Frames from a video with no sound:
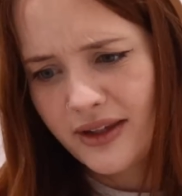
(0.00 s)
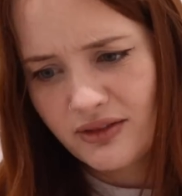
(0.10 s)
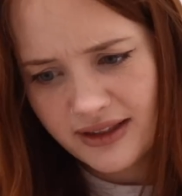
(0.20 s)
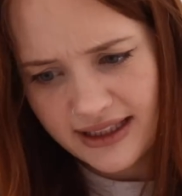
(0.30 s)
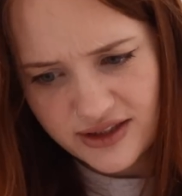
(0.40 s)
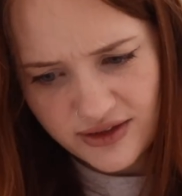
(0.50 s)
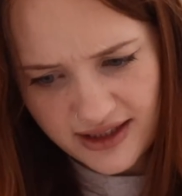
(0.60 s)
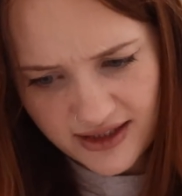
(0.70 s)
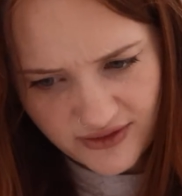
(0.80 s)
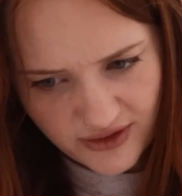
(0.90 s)
they really do
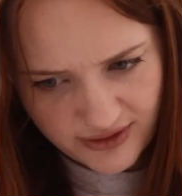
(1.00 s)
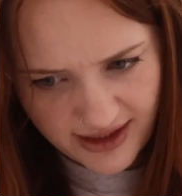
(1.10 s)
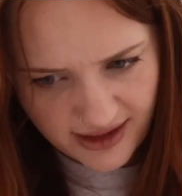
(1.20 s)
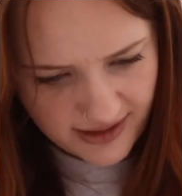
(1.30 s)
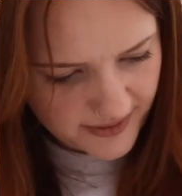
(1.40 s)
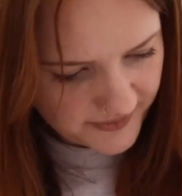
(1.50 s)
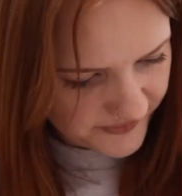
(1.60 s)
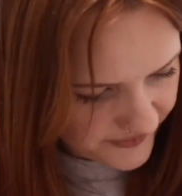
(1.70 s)
think of everything, huh?